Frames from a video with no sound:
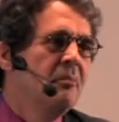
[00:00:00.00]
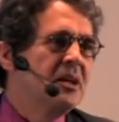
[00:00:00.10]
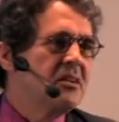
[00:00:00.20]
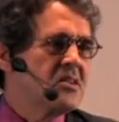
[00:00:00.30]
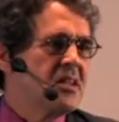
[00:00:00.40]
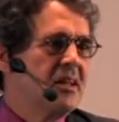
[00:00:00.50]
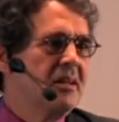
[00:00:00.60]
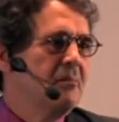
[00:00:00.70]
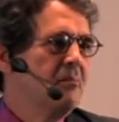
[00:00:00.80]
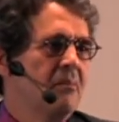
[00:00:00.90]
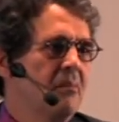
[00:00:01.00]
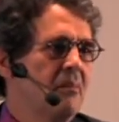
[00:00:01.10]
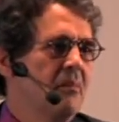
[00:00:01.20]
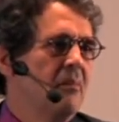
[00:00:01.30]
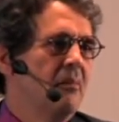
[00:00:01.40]
because the
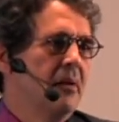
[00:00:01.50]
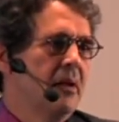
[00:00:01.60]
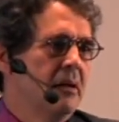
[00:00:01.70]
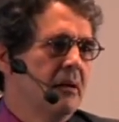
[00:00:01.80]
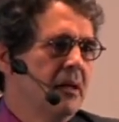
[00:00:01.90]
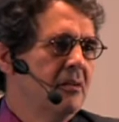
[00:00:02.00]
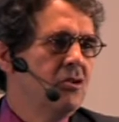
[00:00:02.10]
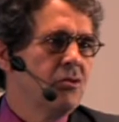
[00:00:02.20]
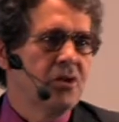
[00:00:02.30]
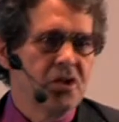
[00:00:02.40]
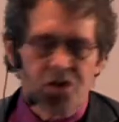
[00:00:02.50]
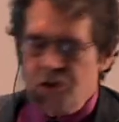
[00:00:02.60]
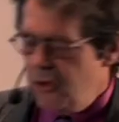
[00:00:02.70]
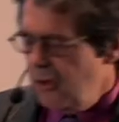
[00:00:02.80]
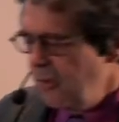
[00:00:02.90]
uh, in the
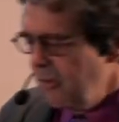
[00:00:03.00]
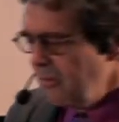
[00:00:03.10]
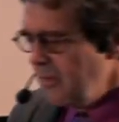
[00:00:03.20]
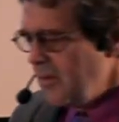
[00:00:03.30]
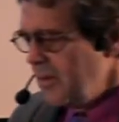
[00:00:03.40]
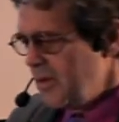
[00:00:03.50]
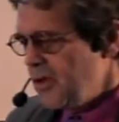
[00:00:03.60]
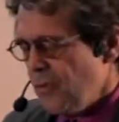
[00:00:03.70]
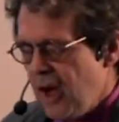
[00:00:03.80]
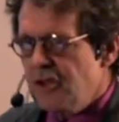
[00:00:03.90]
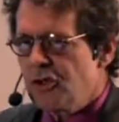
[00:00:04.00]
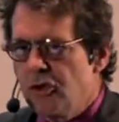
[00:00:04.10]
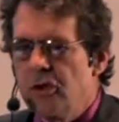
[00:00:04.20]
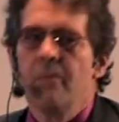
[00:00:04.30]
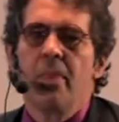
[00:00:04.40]
traditional
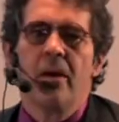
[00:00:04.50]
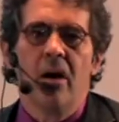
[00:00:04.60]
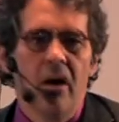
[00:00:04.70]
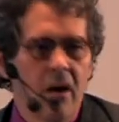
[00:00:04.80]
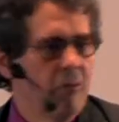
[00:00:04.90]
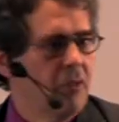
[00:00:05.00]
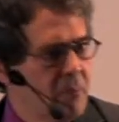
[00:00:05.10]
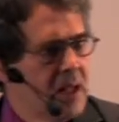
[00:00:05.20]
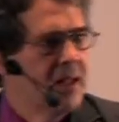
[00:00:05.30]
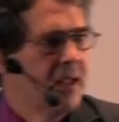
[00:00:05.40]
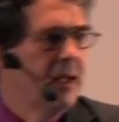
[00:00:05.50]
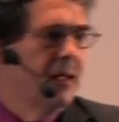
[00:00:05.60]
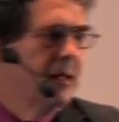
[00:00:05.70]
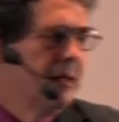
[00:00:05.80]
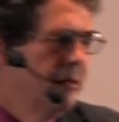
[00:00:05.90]
structure of the
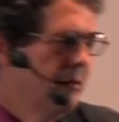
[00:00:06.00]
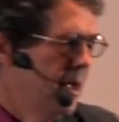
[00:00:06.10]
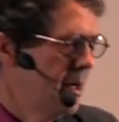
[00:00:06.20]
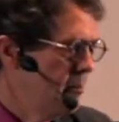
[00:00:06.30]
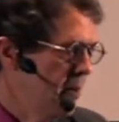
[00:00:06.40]
media in Latin